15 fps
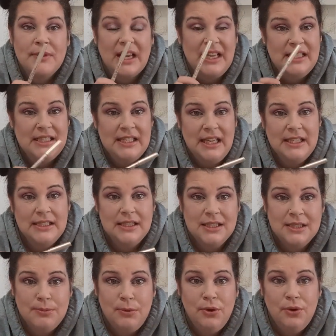It's nice and
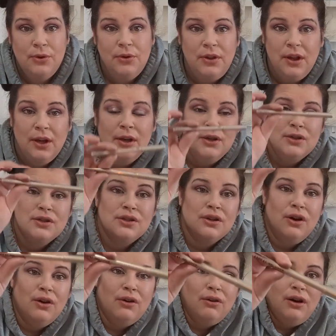smooth.
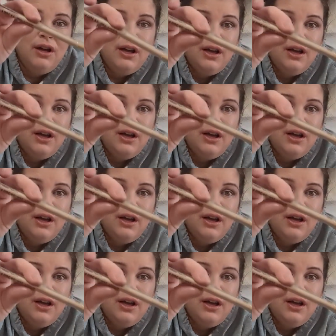So